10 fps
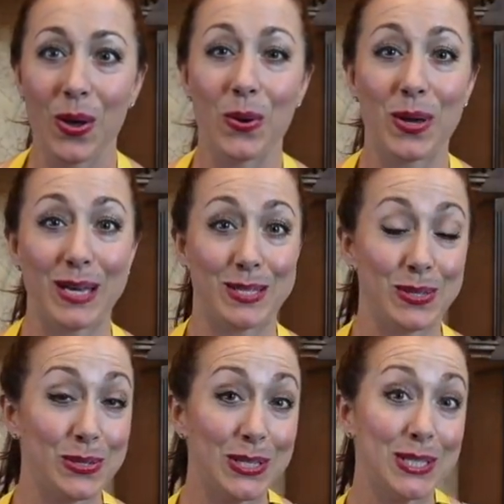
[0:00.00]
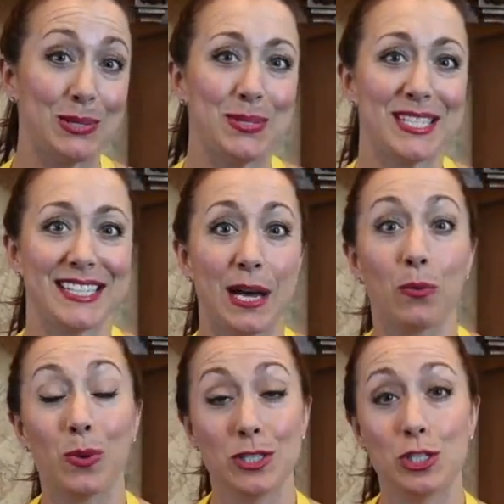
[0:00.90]
Okay, so you're gonna notice
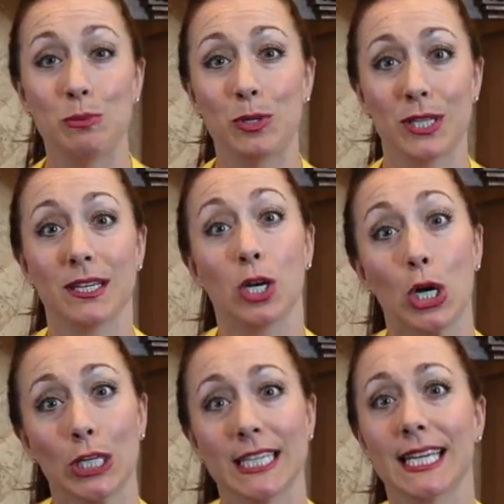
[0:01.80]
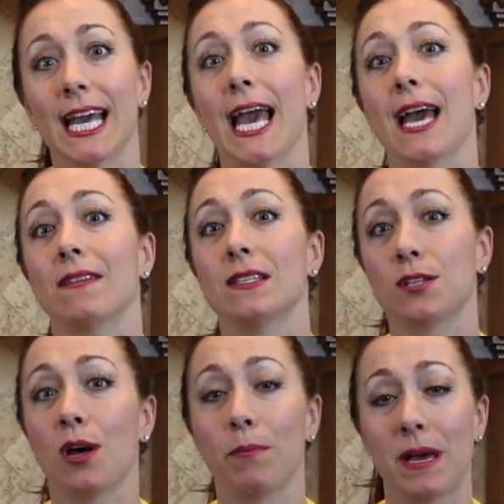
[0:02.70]
that once you put the garlic and the
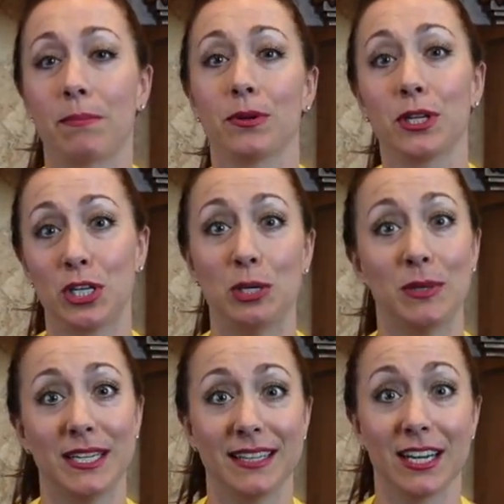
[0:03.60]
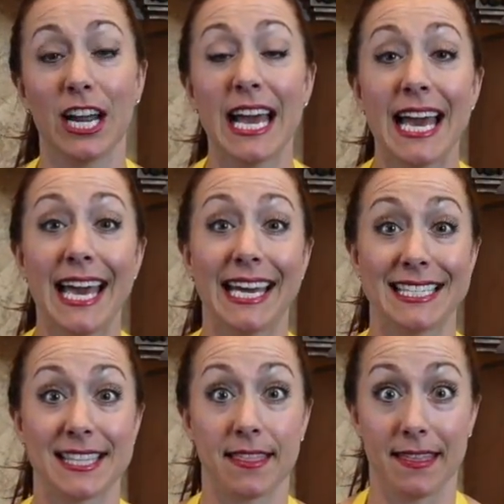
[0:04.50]
salt, pepper, and cumin in there, it
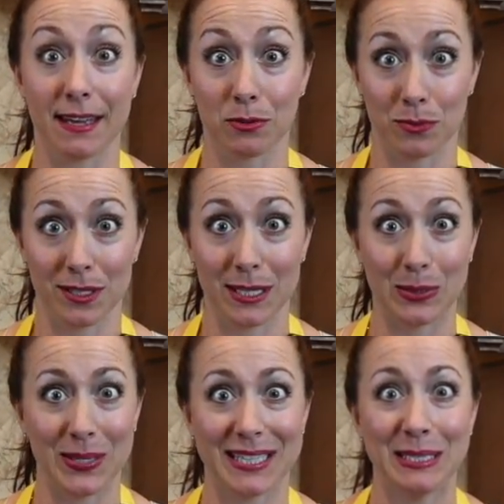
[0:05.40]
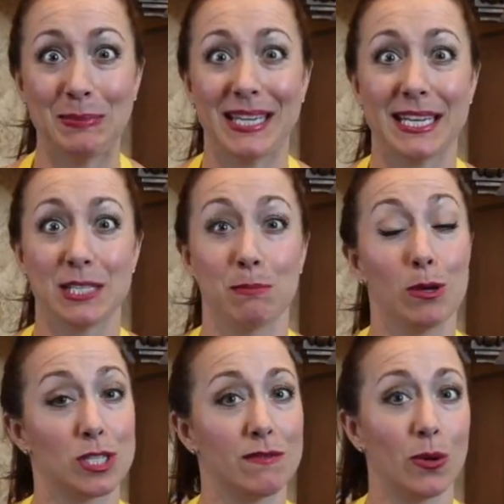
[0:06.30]
gets thick really quickly because
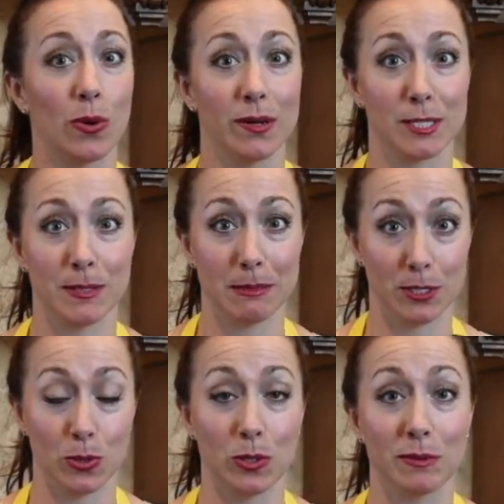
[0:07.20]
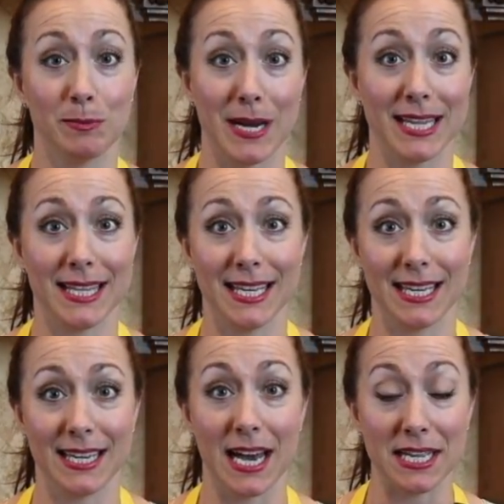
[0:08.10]
most of the oil's been absorbed by
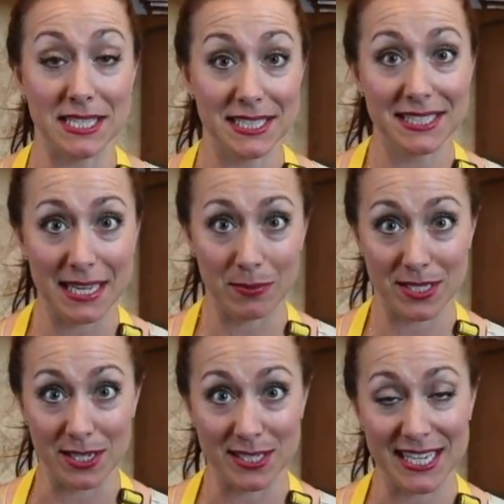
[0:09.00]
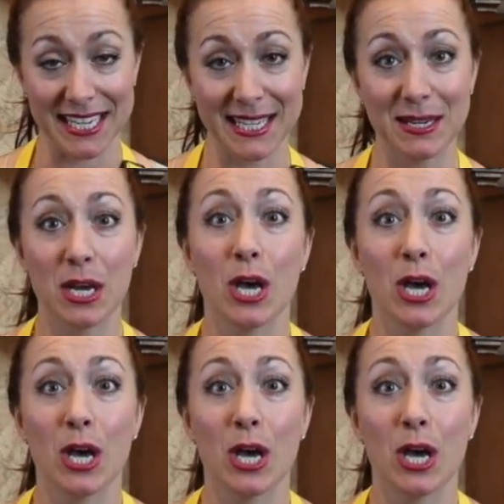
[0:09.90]
the onion that was sauteing.